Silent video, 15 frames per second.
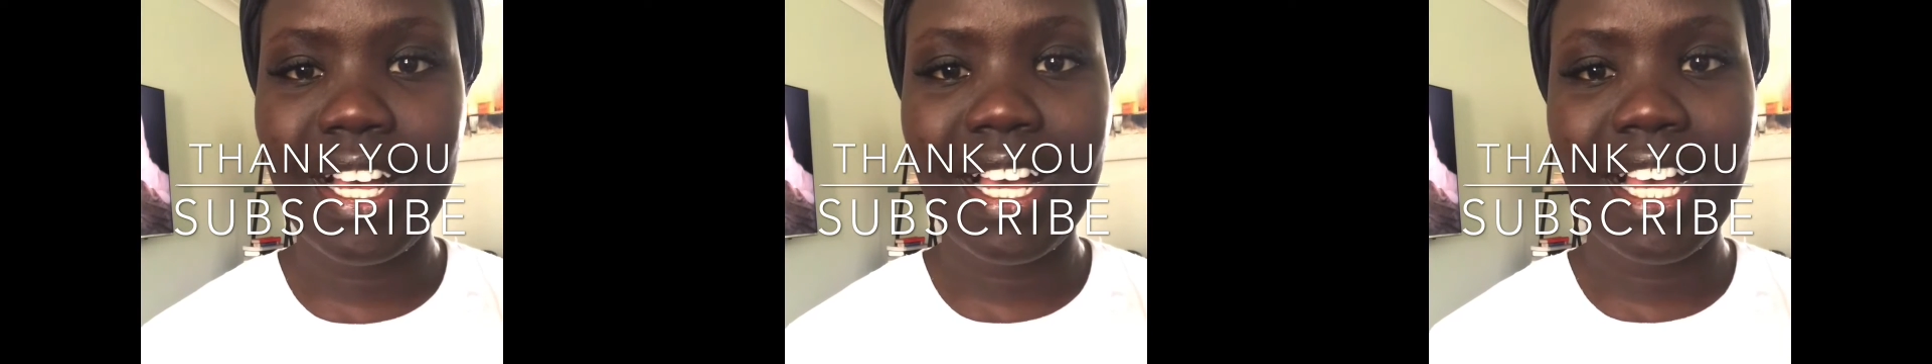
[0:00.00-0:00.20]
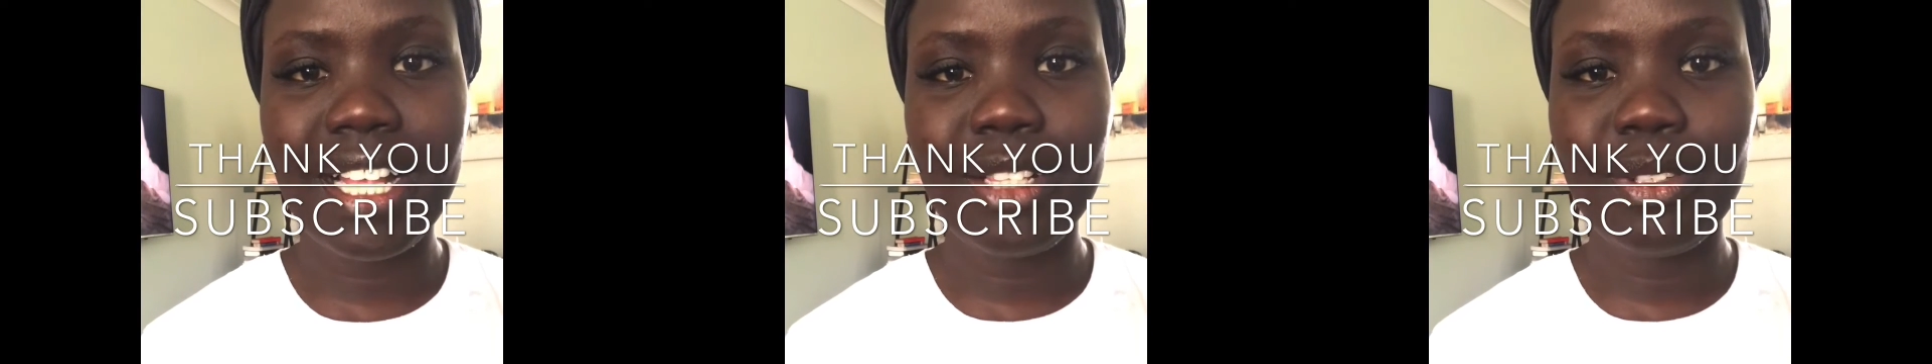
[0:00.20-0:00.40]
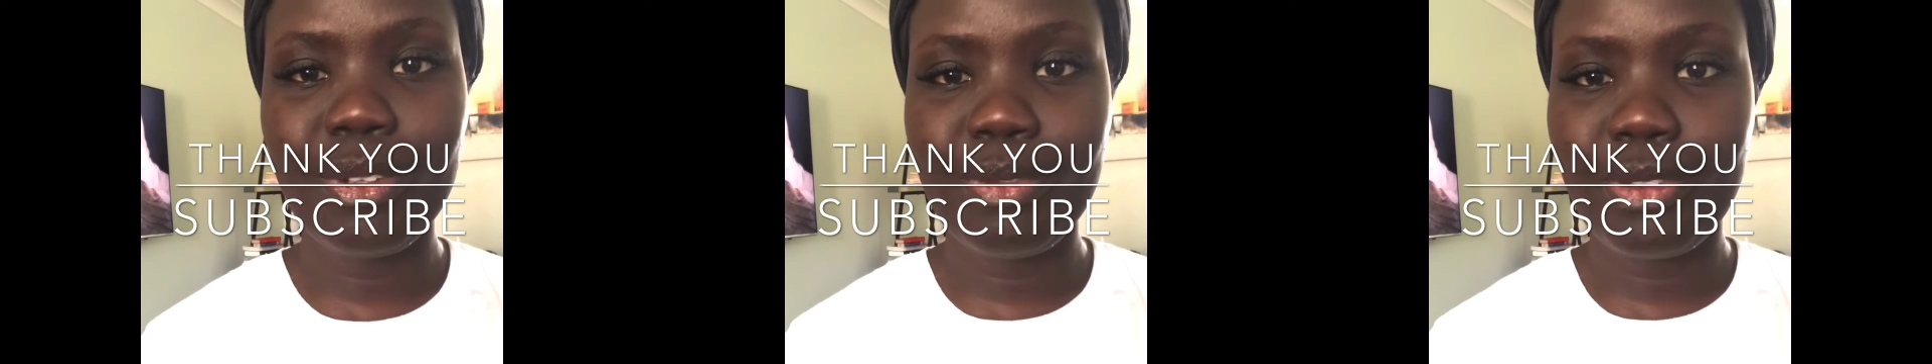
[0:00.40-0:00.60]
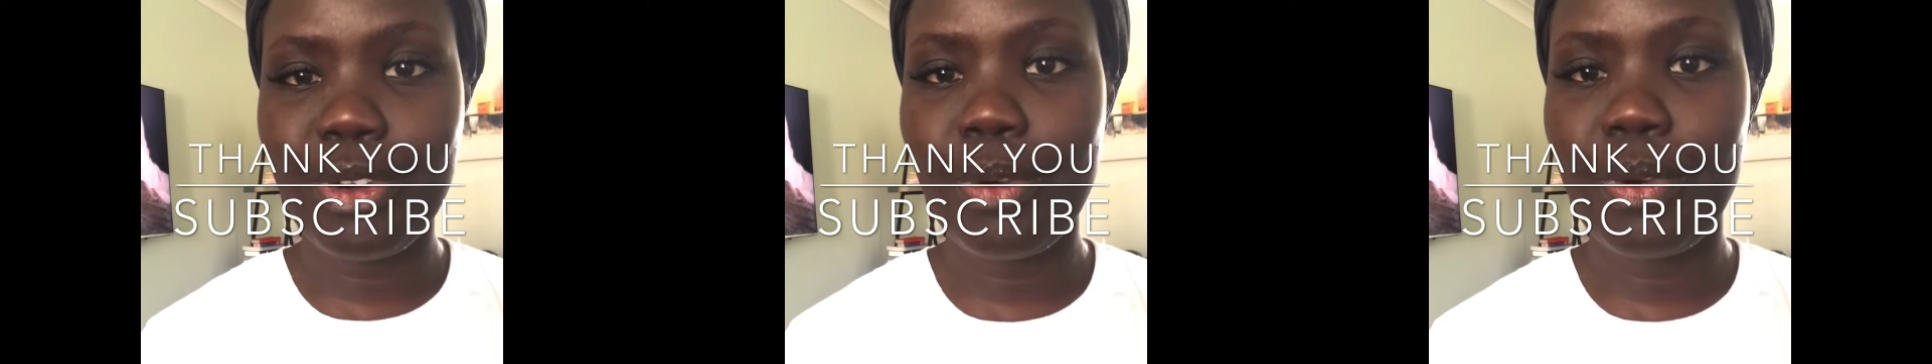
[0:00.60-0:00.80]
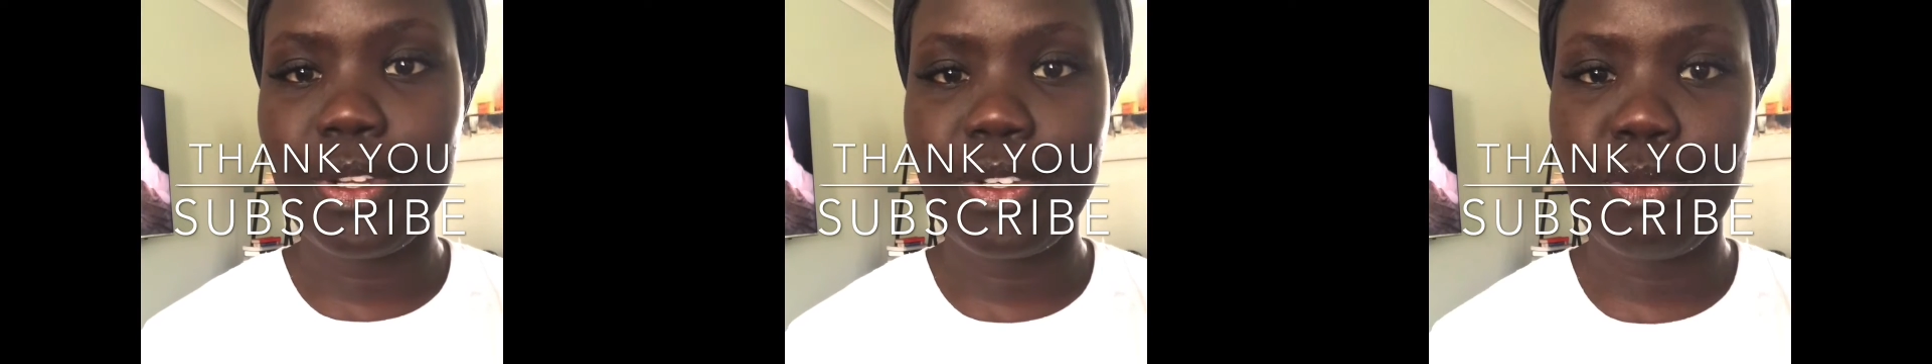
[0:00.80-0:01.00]
I look
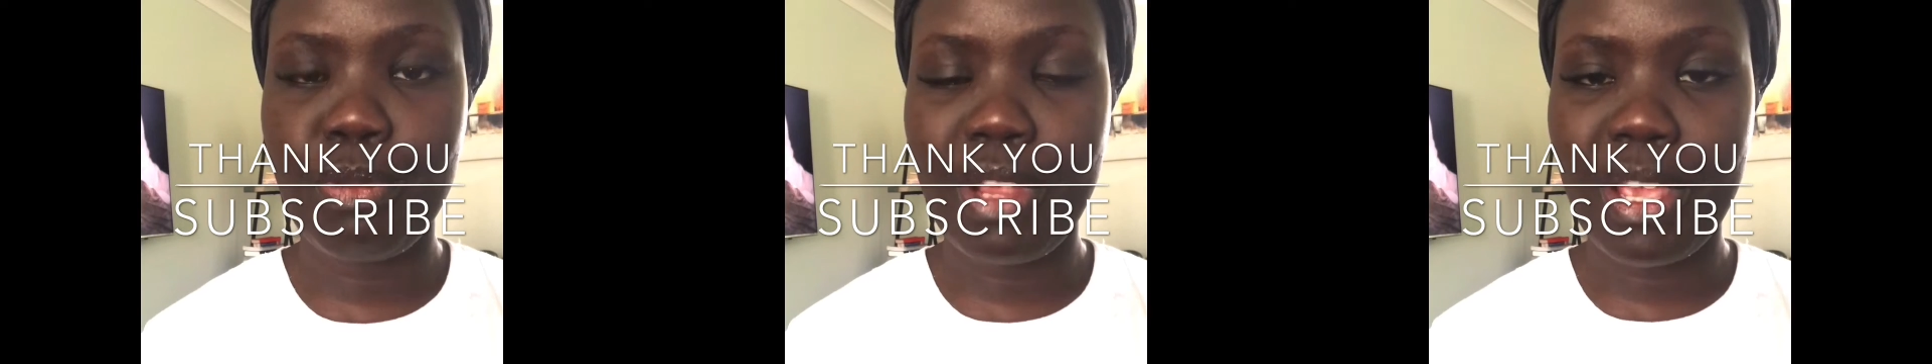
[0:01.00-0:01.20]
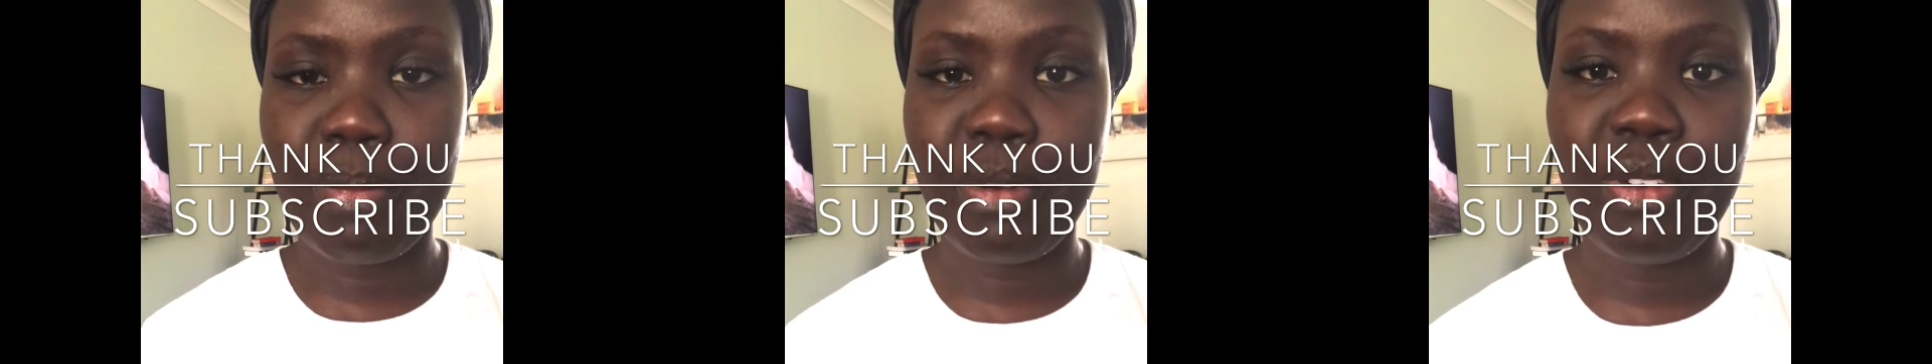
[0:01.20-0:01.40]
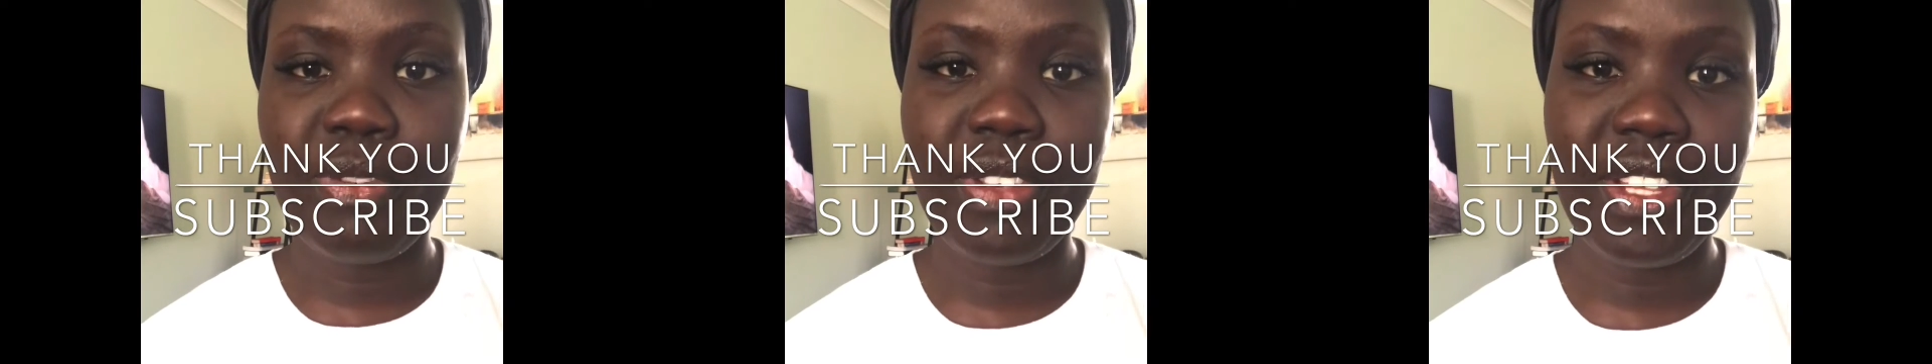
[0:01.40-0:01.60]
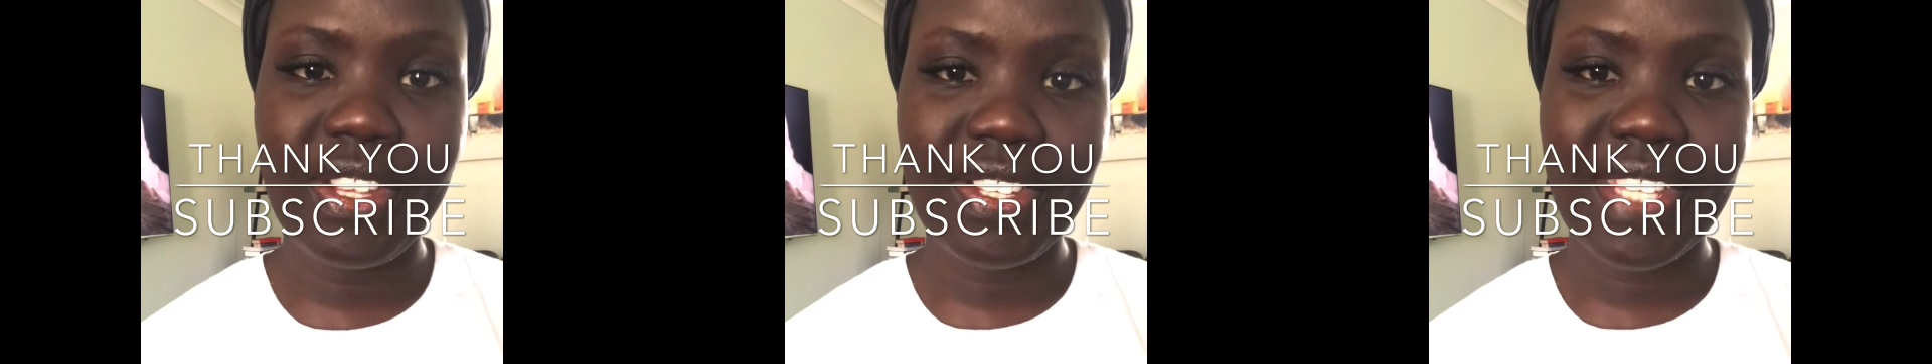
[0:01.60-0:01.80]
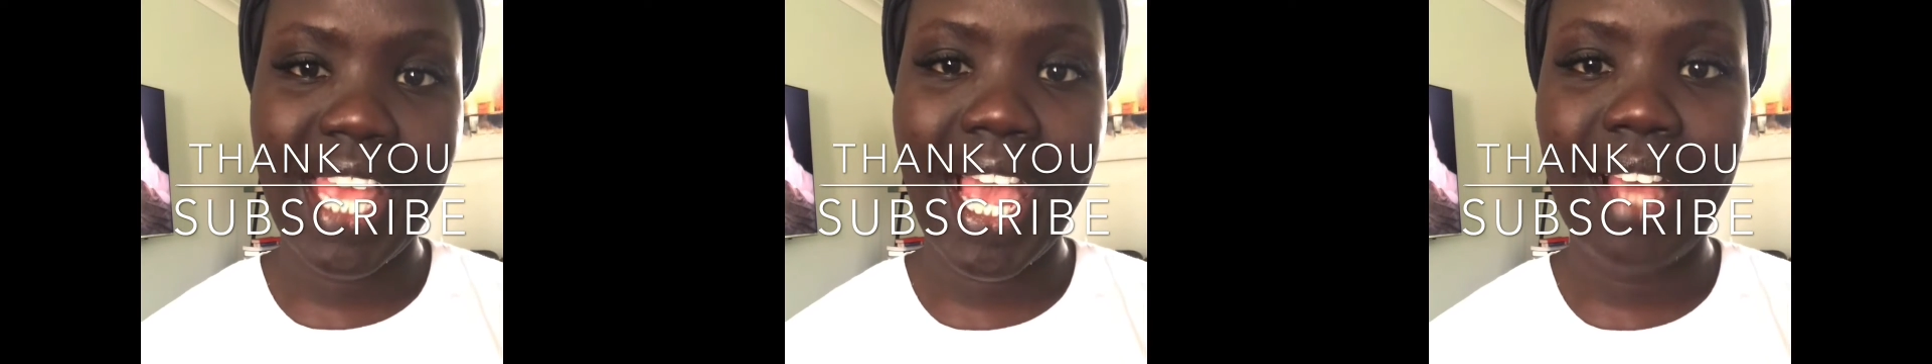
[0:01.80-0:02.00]
forward to bringing more
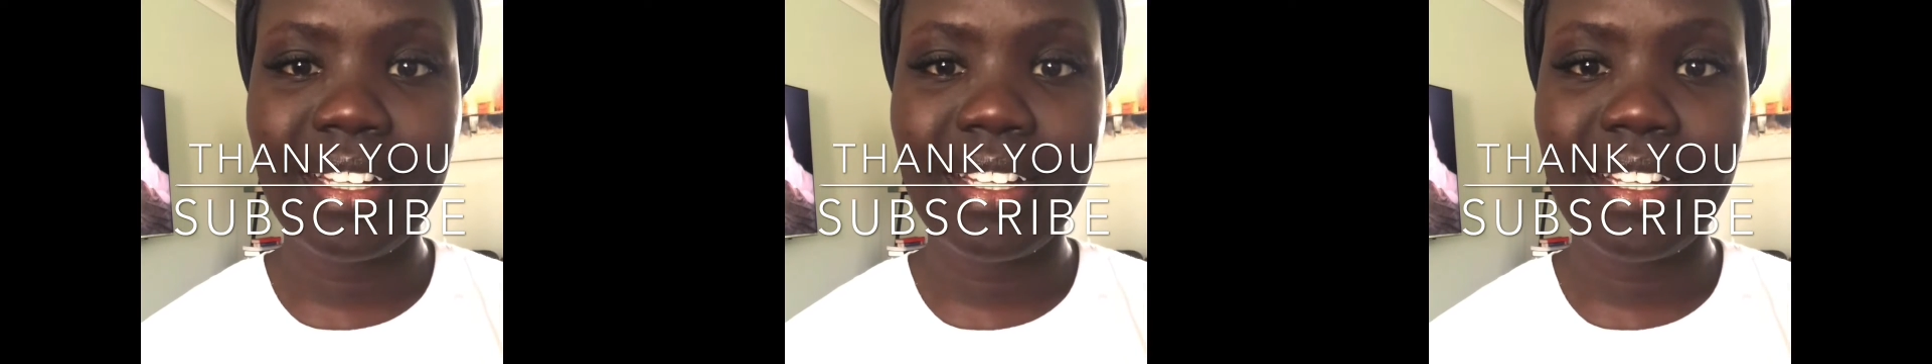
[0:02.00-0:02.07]
videos out,